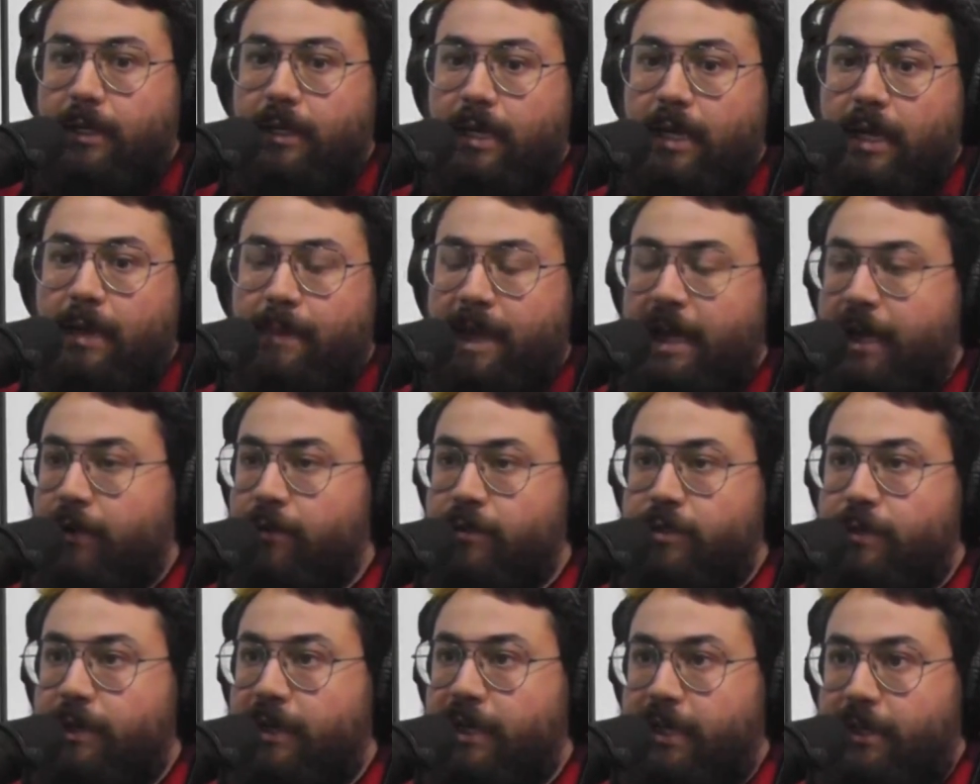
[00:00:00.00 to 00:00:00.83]
I don't
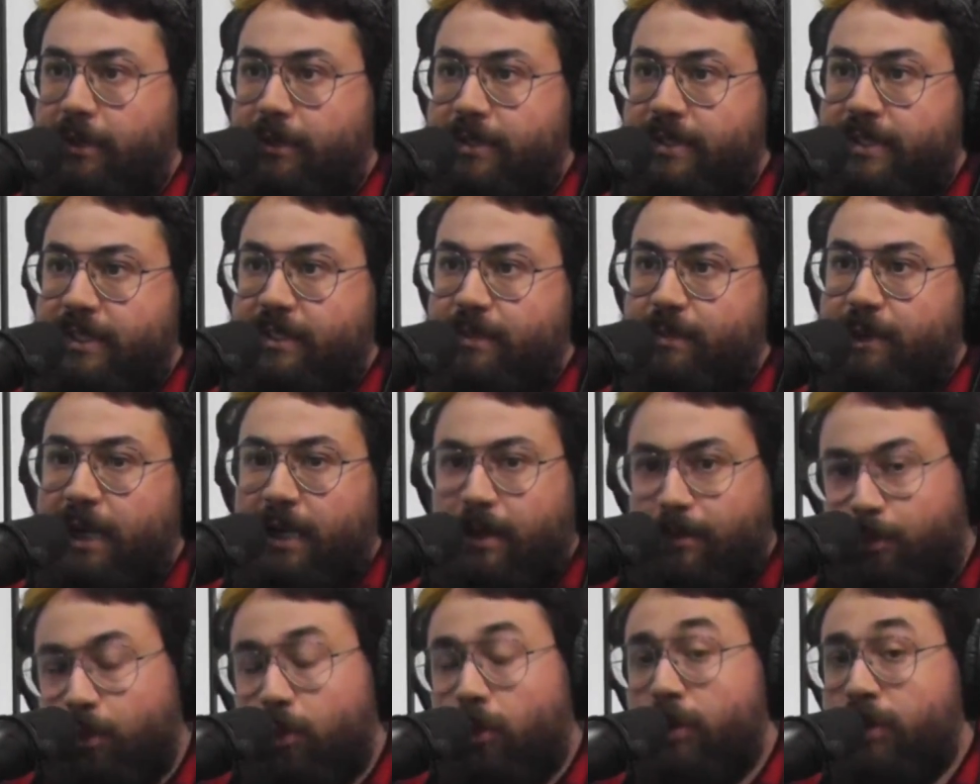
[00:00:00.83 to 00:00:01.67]
do any of those things, but I
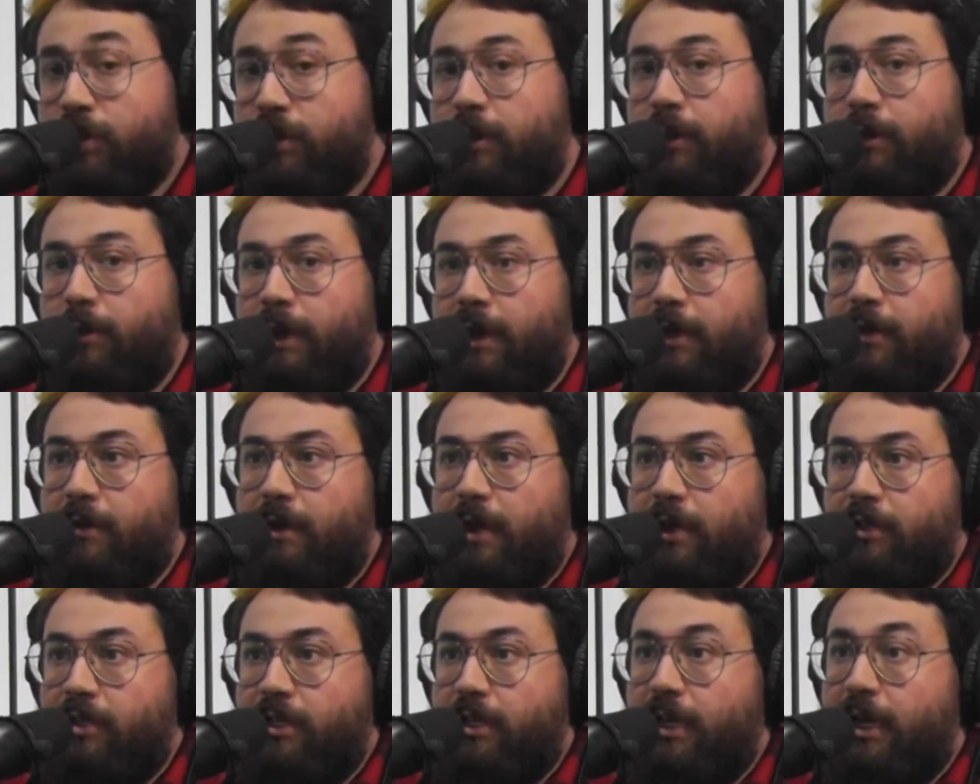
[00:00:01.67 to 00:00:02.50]
can point you in the right
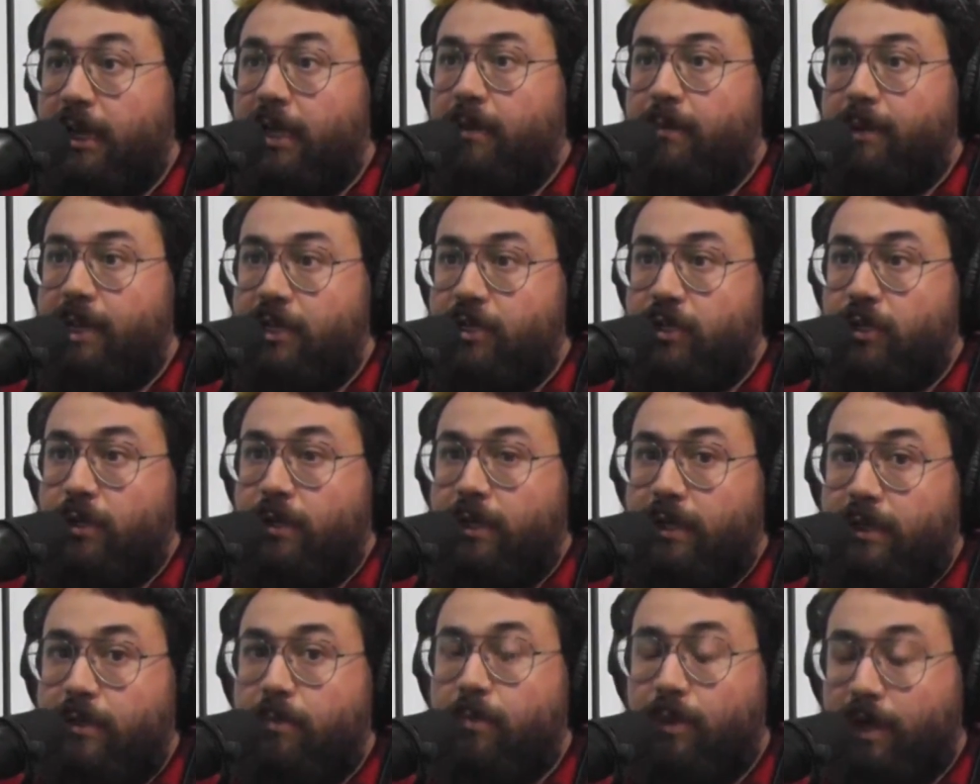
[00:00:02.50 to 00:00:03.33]
direction, and I can make sure
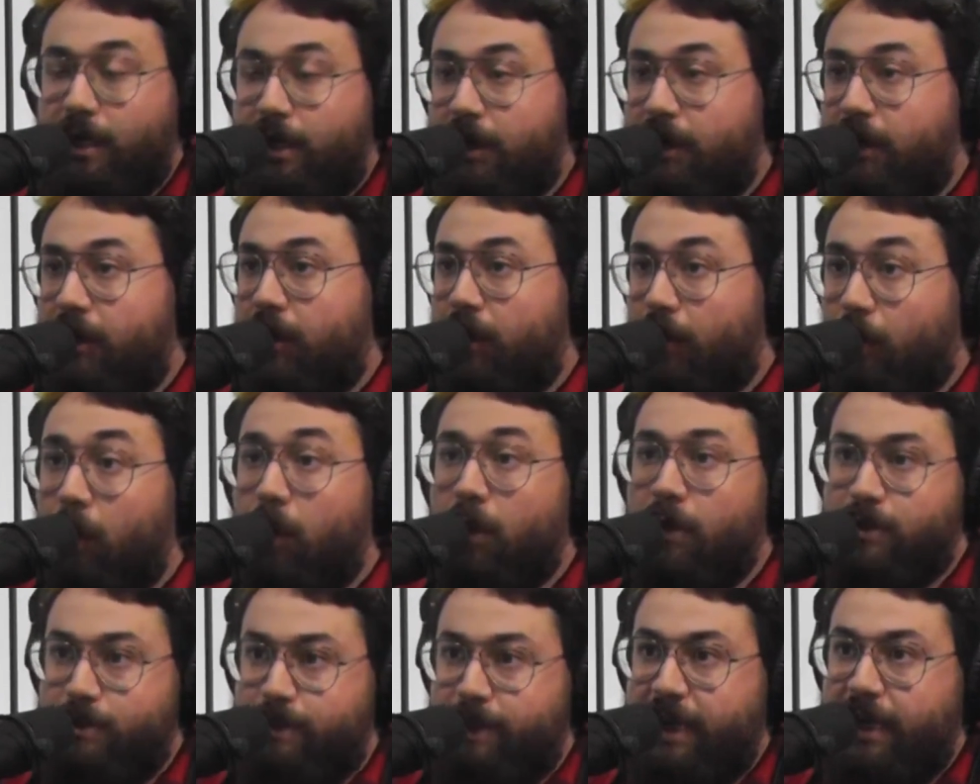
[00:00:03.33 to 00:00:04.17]
that the money that you
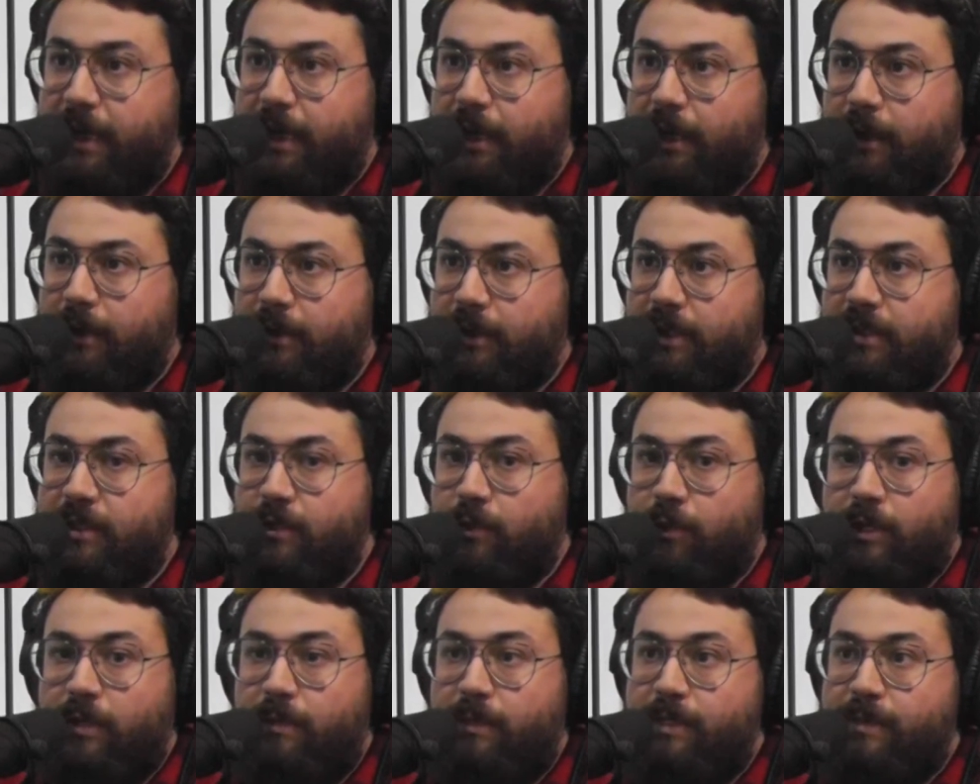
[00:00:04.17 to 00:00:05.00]
are spending is
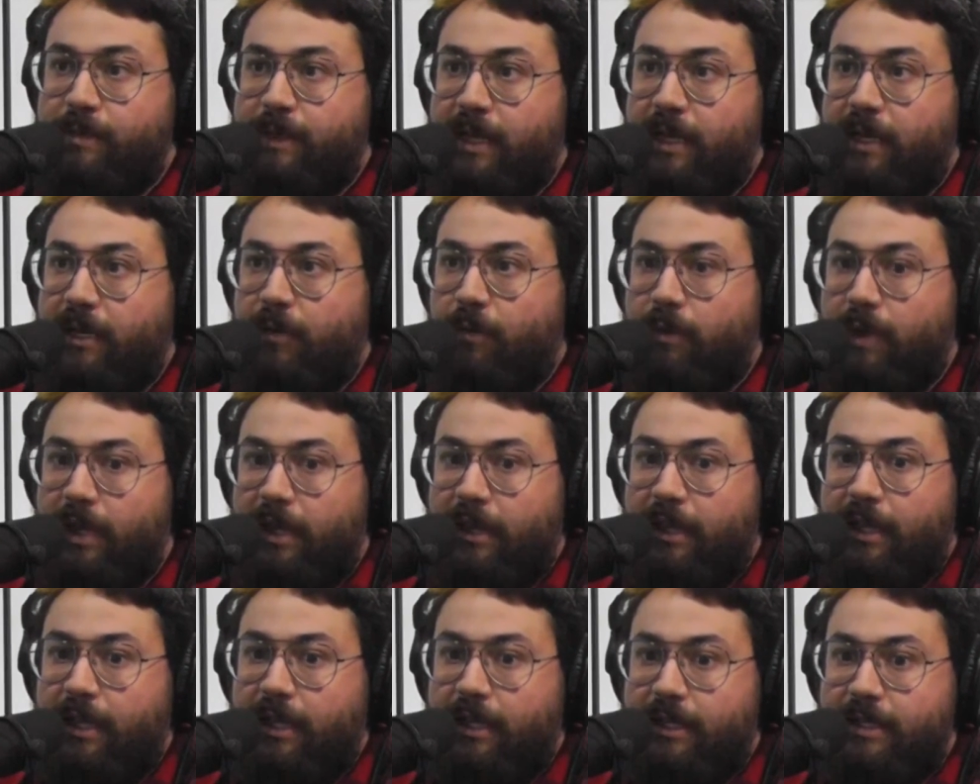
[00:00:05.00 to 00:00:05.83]
going to be spent in a way
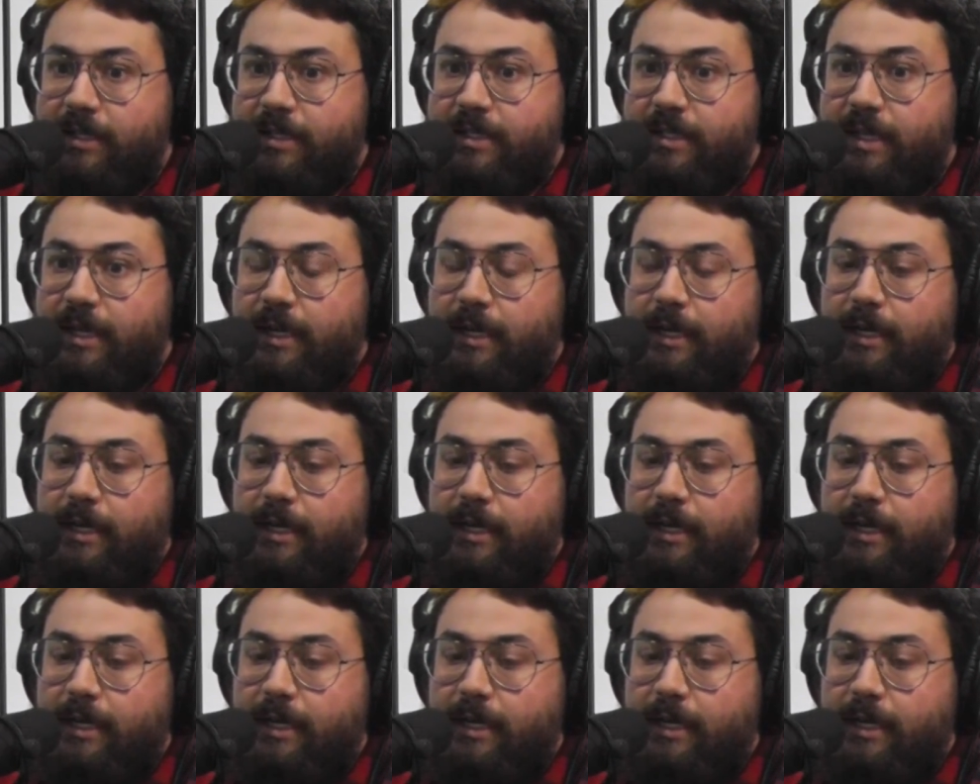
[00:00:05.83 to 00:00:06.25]
that is